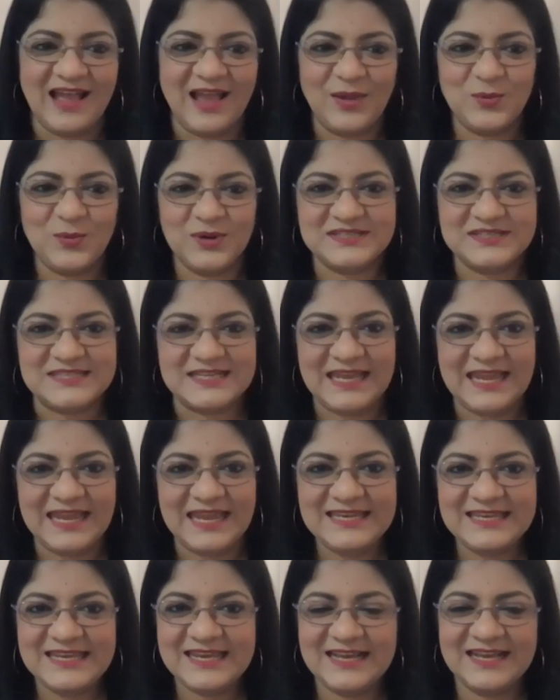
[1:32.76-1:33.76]
worked in
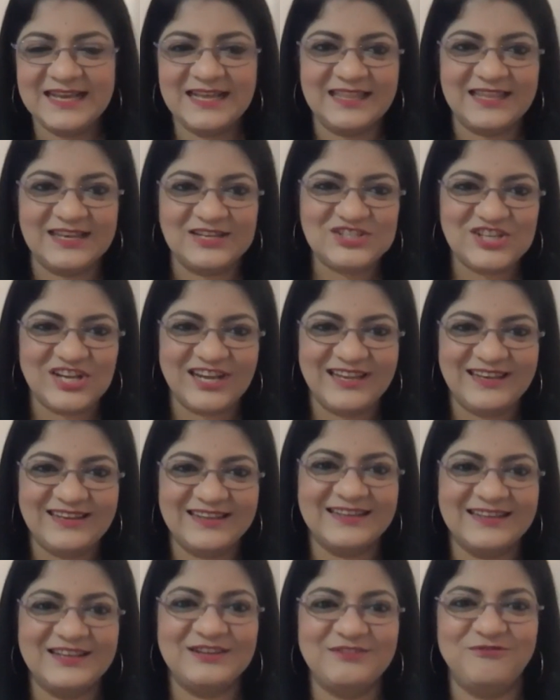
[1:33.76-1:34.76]
India, then
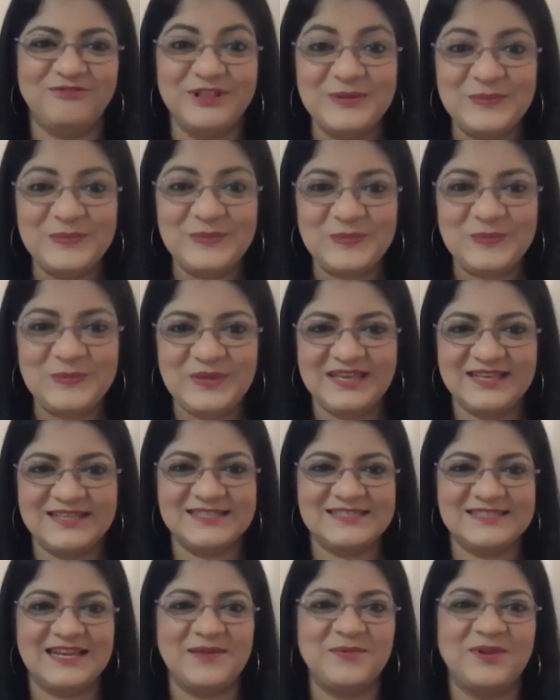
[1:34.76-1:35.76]
China, Philippines,
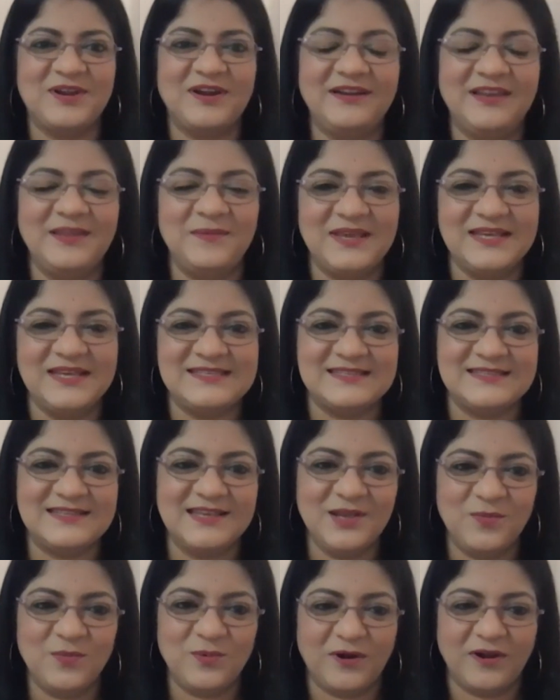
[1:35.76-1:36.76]
and I'm currently based in
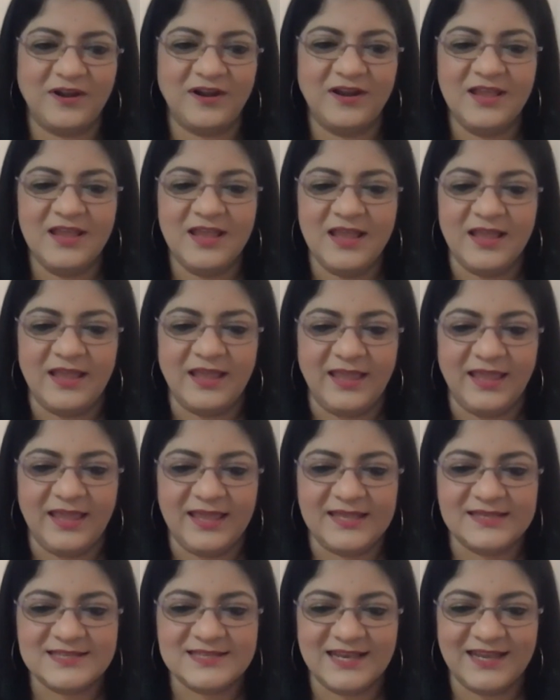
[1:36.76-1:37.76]
Singapore.
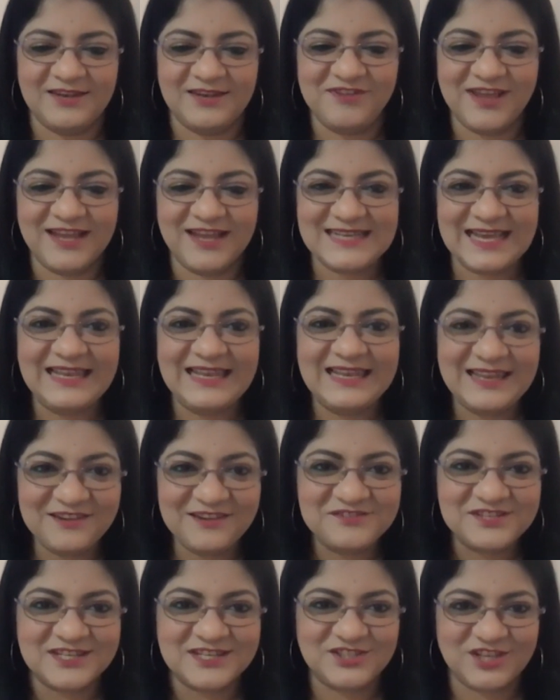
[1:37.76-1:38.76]
And in fact, I
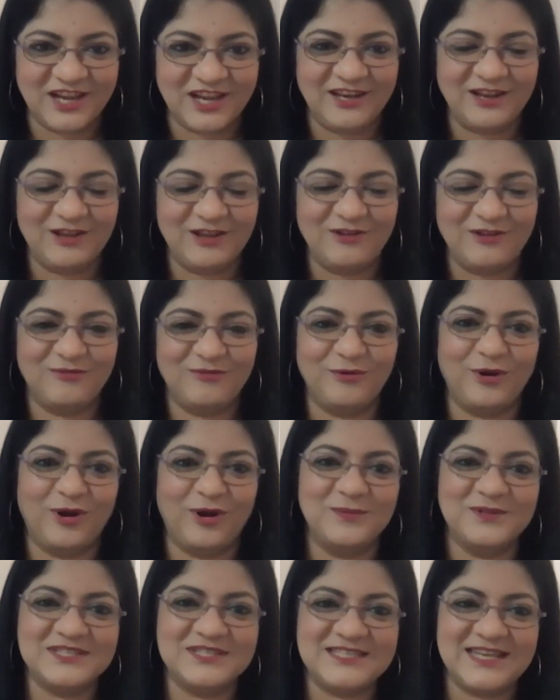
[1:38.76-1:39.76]
lived in China for
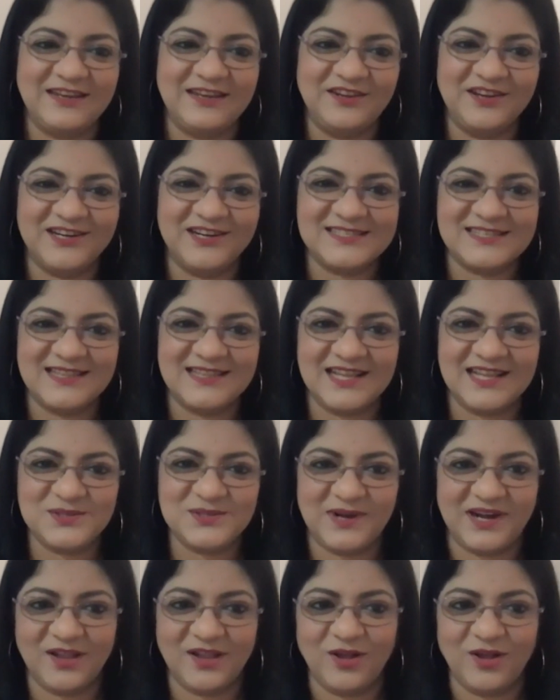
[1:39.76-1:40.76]
almost 10 years, and that's
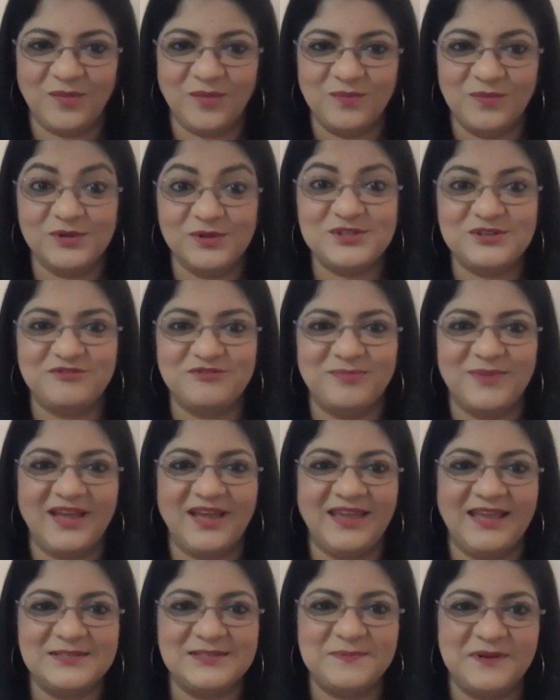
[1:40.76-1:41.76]
where I got most of my
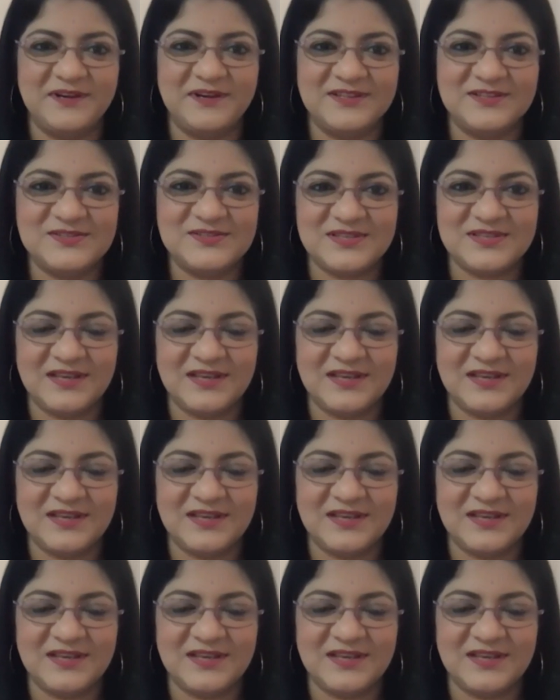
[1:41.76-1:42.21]
experience